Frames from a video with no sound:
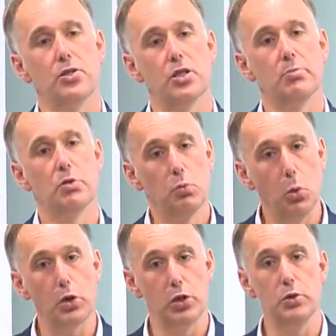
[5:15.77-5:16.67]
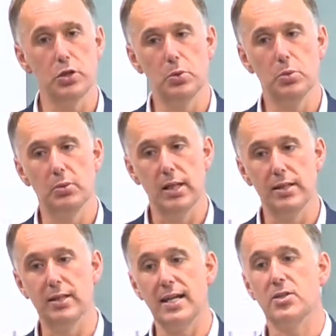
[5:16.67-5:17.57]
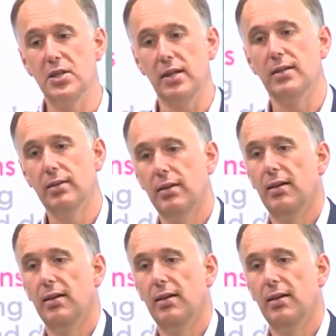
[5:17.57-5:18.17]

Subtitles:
terms of what you do in the day-to-day